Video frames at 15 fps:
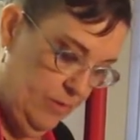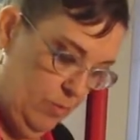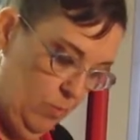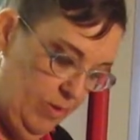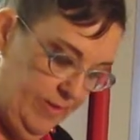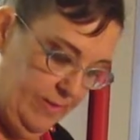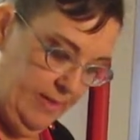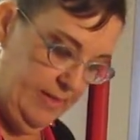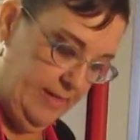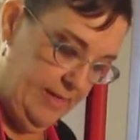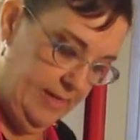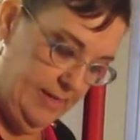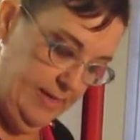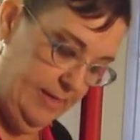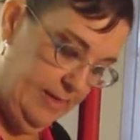with
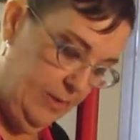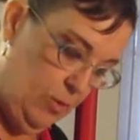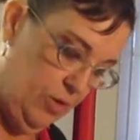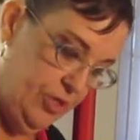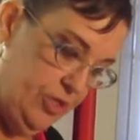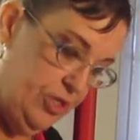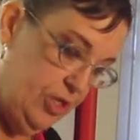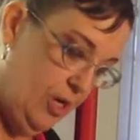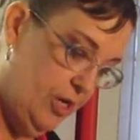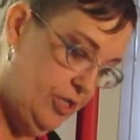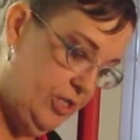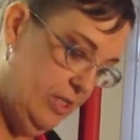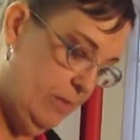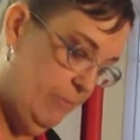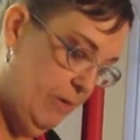the
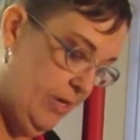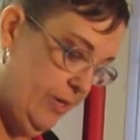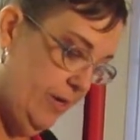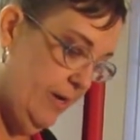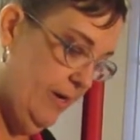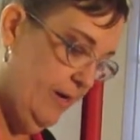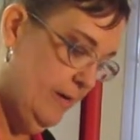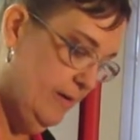cornstarch and the butter.